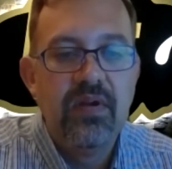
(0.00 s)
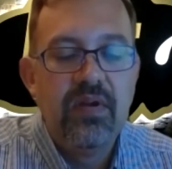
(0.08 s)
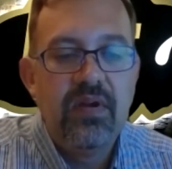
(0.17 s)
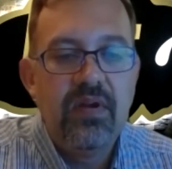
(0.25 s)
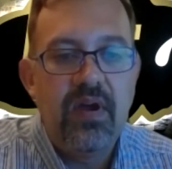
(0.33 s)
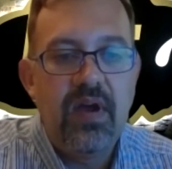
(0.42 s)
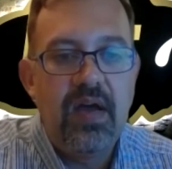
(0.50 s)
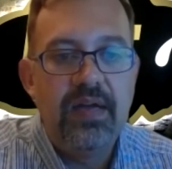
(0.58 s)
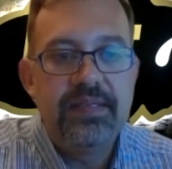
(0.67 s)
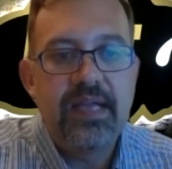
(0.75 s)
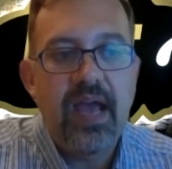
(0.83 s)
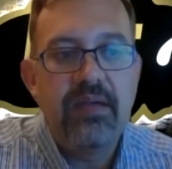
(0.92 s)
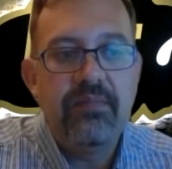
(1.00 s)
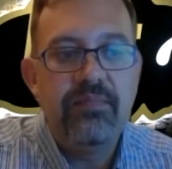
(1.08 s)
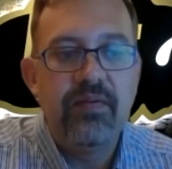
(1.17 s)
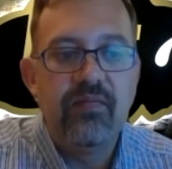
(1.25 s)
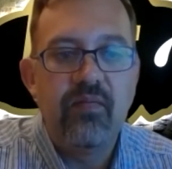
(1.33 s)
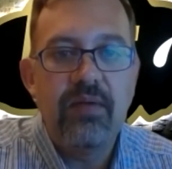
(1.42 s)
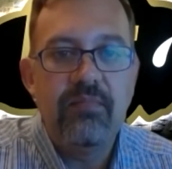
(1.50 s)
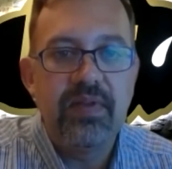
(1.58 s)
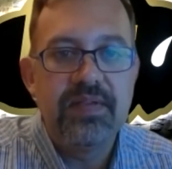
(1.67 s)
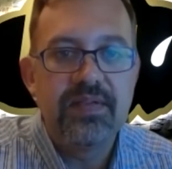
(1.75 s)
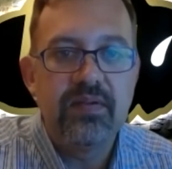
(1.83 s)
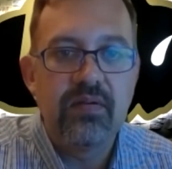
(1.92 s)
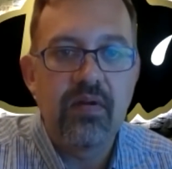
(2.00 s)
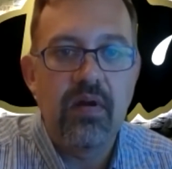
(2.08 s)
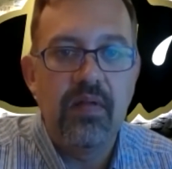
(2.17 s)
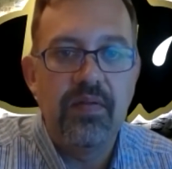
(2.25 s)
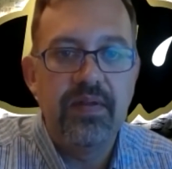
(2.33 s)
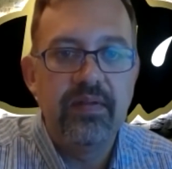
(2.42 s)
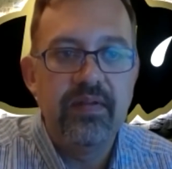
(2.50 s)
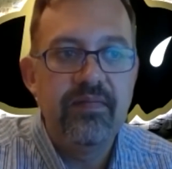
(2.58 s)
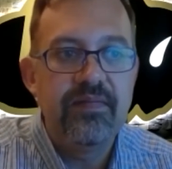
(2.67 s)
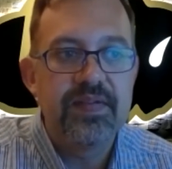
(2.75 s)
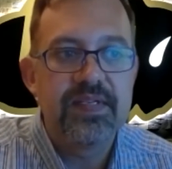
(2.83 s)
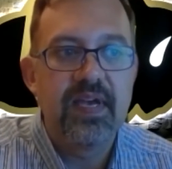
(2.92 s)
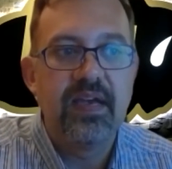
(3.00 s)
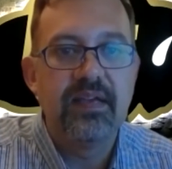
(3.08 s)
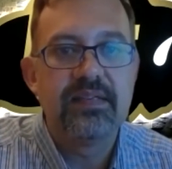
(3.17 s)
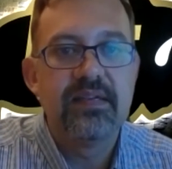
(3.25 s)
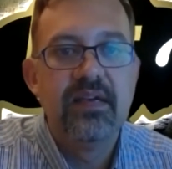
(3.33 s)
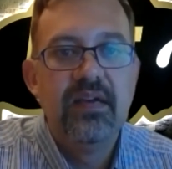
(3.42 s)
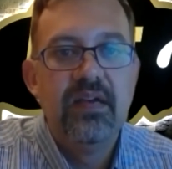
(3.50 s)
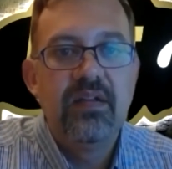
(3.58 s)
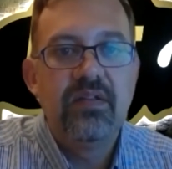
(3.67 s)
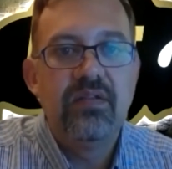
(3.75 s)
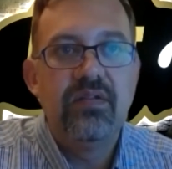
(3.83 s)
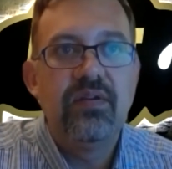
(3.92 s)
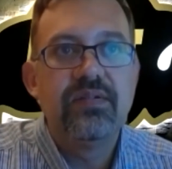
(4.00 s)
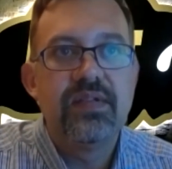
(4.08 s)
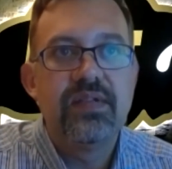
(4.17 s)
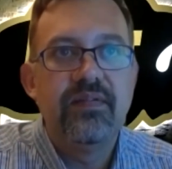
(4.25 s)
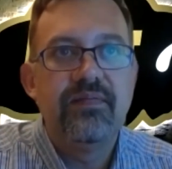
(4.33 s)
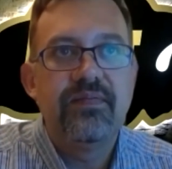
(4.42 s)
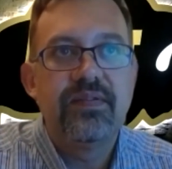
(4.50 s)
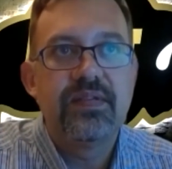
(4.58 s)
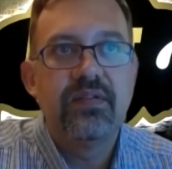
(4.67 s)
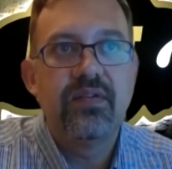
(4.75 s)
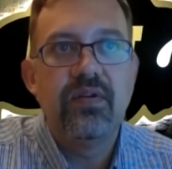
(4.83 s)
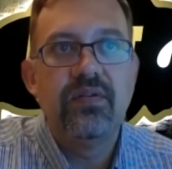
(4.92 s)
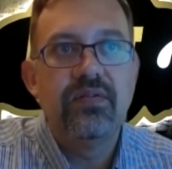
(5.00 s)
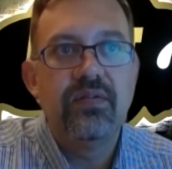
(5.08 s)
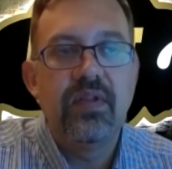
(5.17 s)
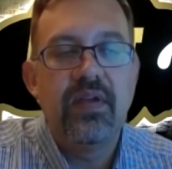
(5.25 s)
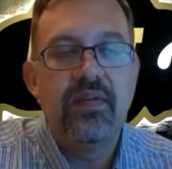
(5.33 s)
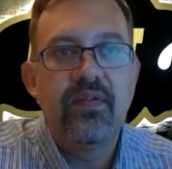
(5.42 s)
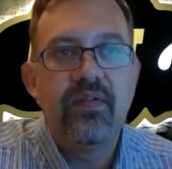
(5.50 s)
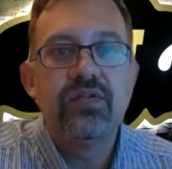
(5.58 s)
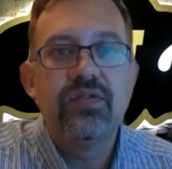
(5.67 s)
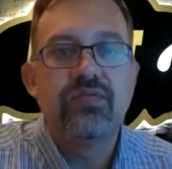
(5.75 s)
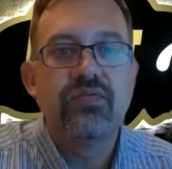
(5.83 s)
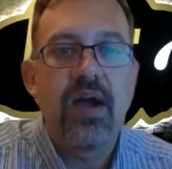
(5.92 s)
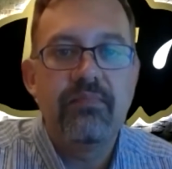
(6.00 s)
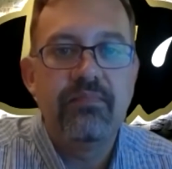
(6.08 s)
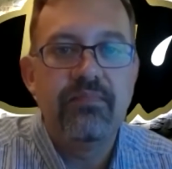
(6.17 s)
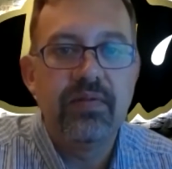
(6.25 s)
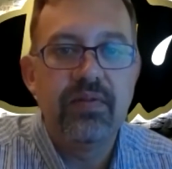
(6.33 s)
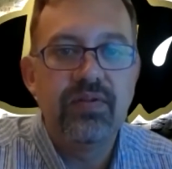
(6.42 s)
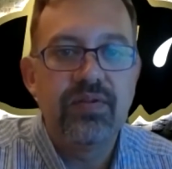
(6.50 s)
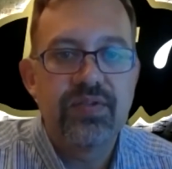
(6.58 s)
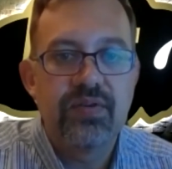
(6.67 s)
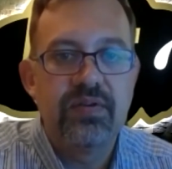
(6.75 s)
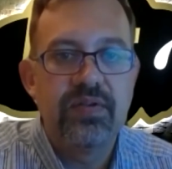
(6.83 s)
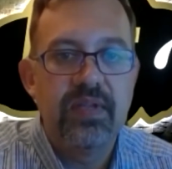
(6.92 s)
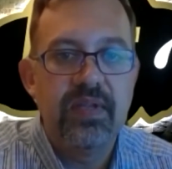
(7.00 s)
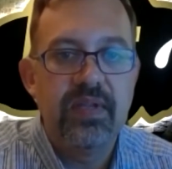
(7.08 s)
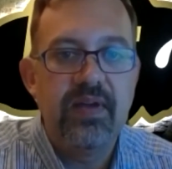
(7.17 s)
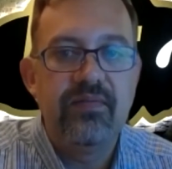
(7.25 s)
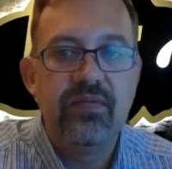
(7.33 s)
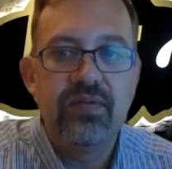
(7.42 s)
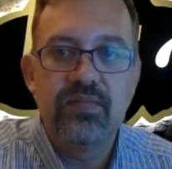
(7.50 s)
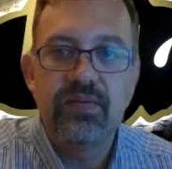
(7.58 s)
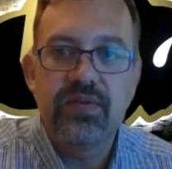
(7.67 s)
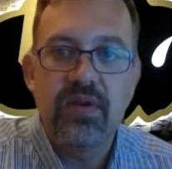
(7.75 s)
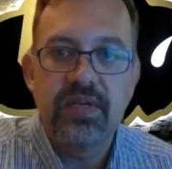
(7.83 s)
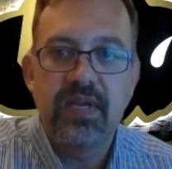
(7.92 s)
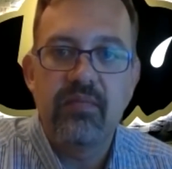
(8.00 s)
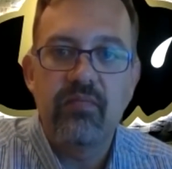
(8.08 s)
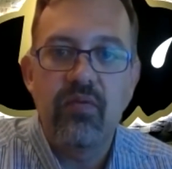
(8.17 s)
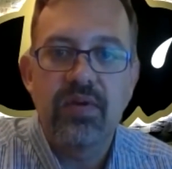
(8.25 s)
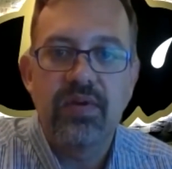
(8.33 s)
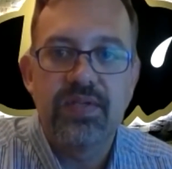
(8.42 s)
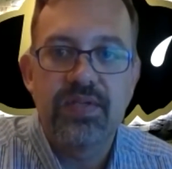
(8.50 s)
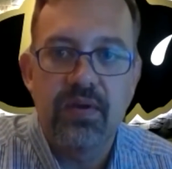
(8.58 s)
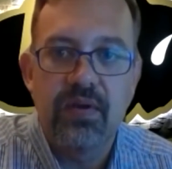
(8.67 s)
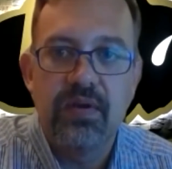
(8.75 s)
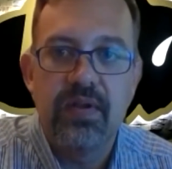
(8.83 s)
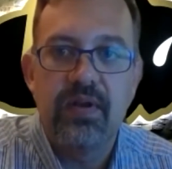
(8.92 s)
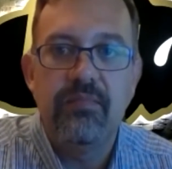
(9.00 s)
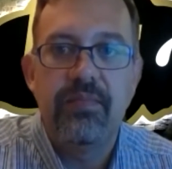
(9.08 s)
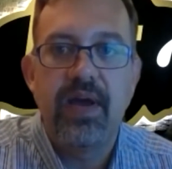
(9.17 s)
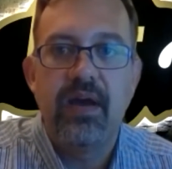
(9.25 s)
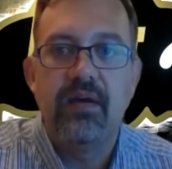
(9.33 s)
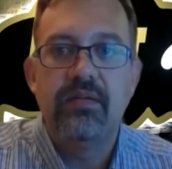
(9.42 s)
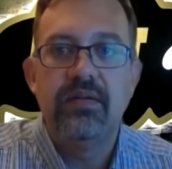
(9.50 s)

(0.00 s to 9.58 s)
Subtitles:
a type of white blood cell called the lymphocytes, if those drop below certain levels, we start to get more concerned about